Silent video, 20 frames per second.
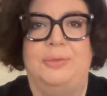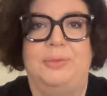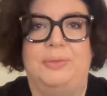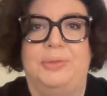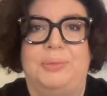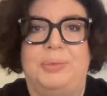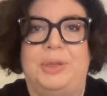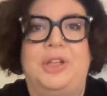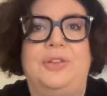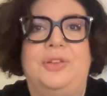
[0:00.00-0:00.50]

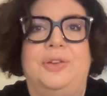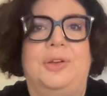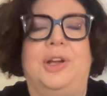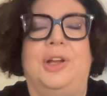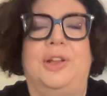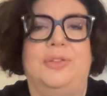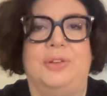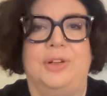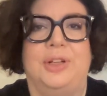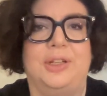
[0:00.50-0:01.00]
because you
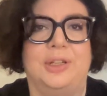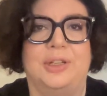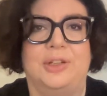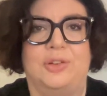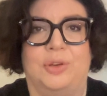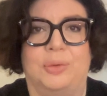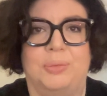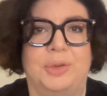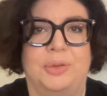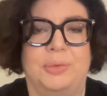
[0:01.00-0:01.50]
can't really
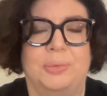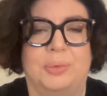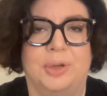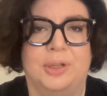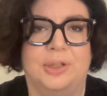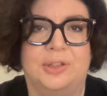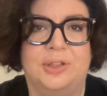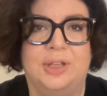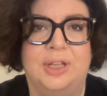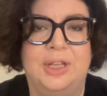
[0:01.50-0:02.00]
determine
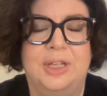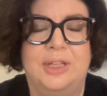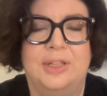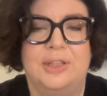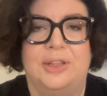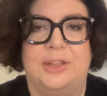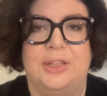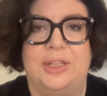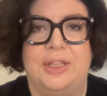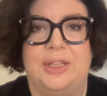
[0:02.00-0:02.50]
what
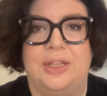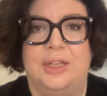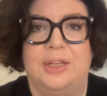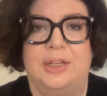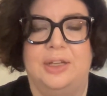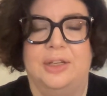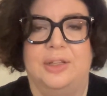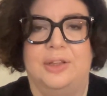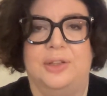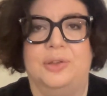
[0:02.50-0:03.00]
the
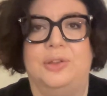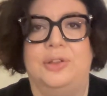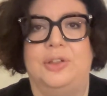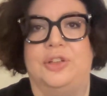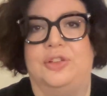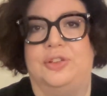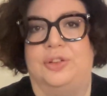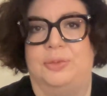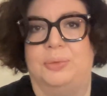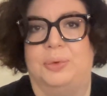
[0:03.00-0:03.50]

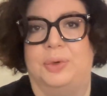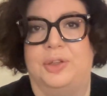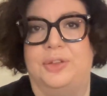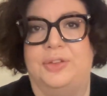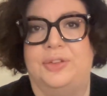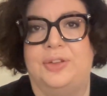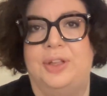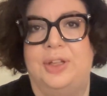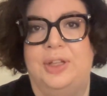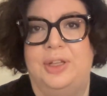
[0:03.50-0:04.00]
condition
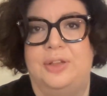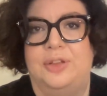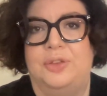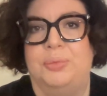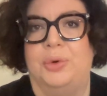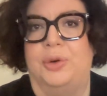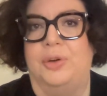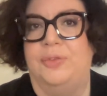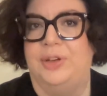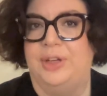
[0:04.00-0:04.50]
was. It's
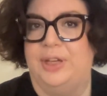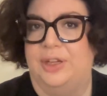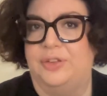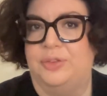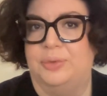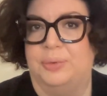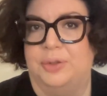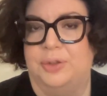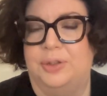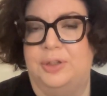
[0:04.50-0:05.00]
more of a
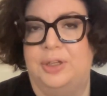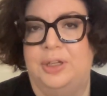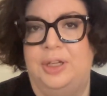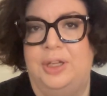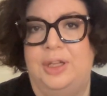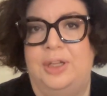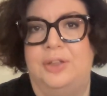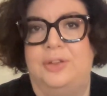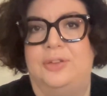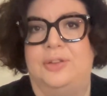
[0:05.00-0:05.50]
guesswork.
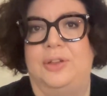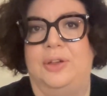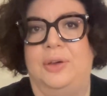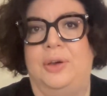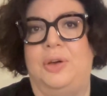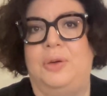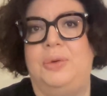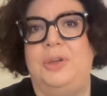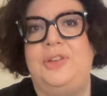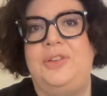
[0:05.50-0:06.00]
So
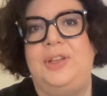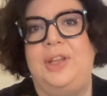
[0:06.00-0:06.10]
always